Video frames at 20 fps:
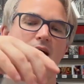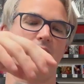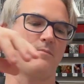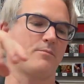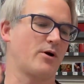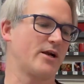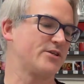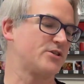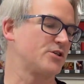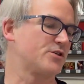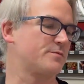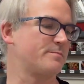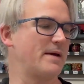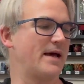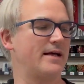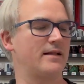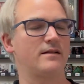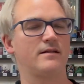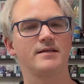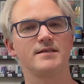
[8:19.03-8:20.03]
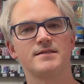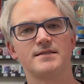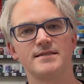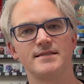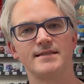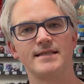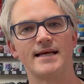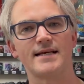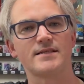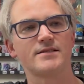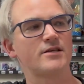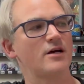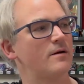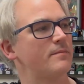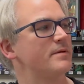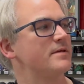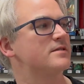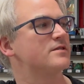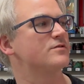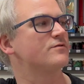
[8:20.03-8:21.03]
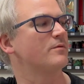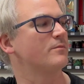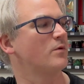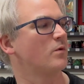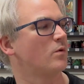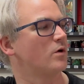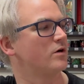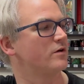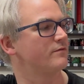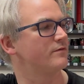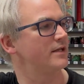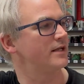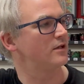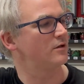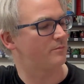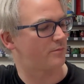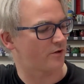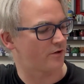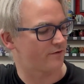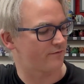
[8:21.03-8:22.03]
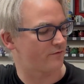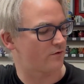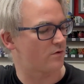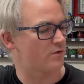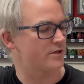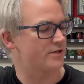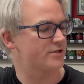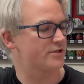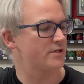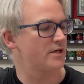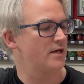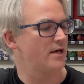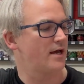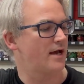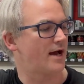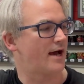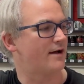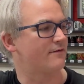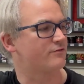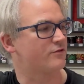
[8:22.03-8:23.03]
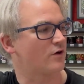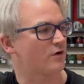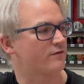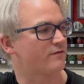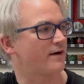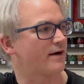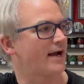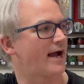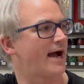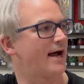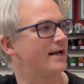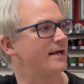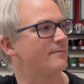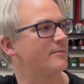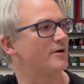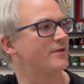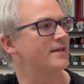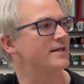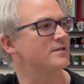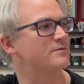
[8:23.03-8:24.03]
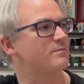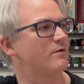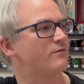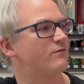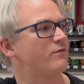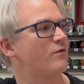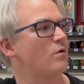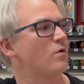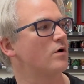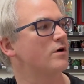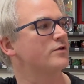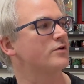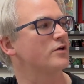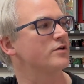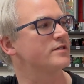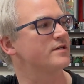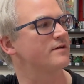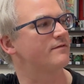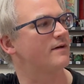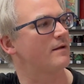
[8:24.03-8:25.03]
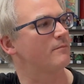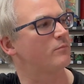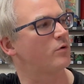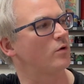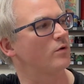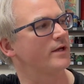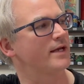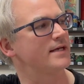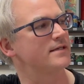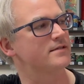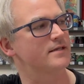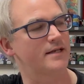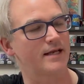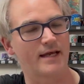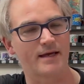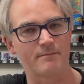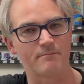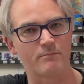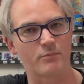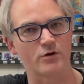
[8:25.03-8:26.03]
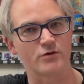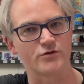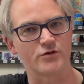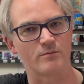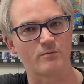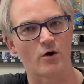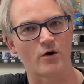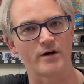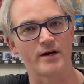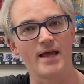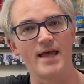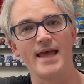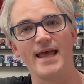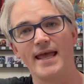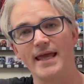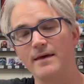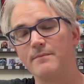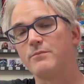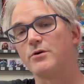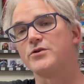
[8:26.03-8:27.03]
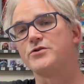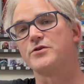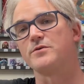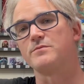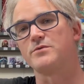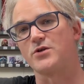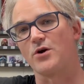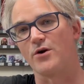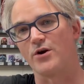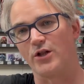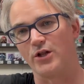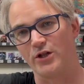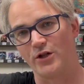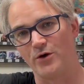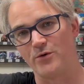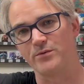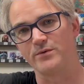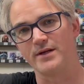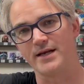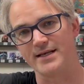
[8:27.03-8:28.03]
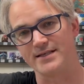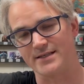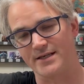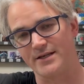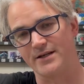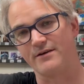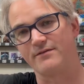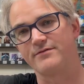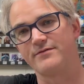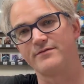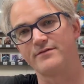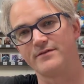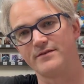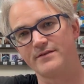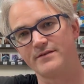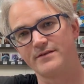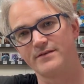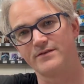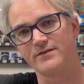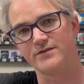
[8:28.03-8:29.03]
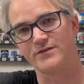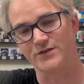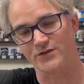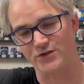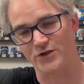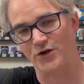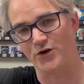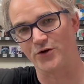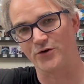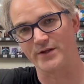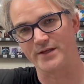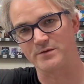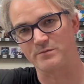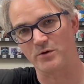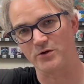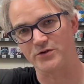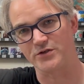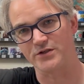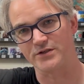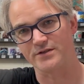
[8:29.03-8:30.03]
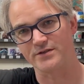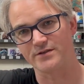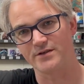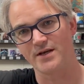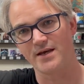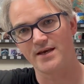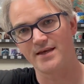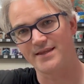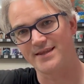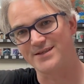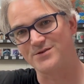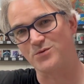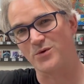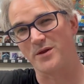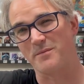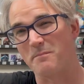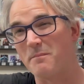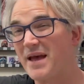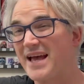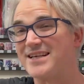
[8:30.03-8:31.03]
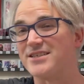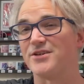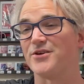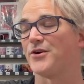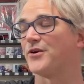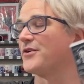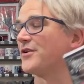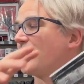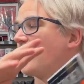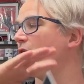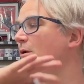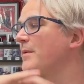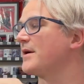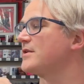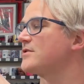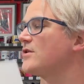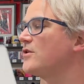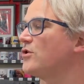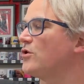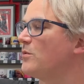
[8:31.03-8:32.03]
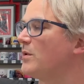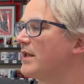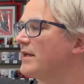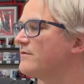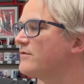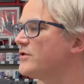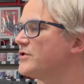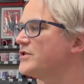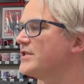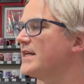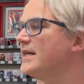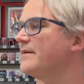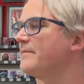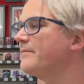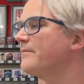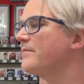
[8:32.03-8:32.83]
Precious Metal is next up. This is from the world of Little Bird, of course. I've talked very highly about this before. Darcy Van Poelgeest and Ian Bertram art. Ian Bertram's art alone is enough to secure this purchase. This is one of the best looking comics you will ever see.